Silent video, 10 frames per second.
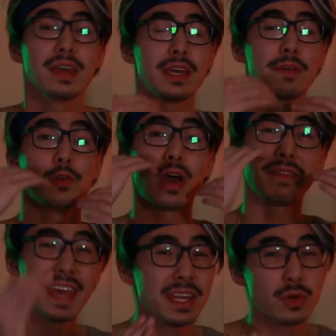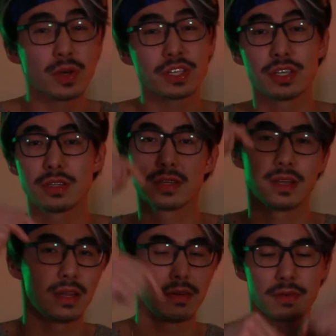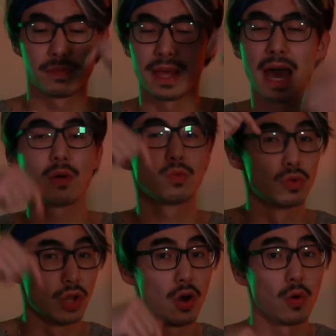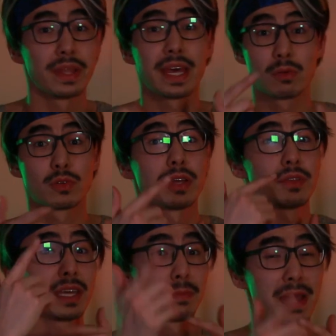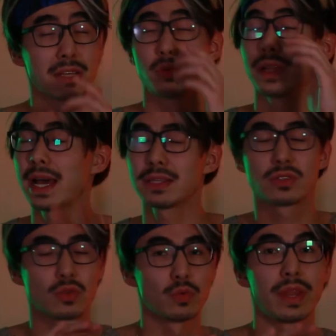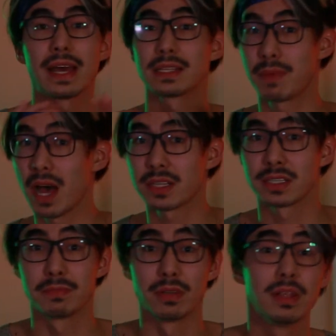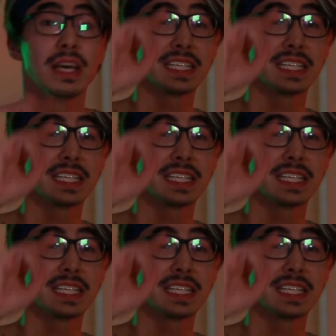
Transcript: If you have any questions, leave them down low and I will try to get back to it as soon as possible.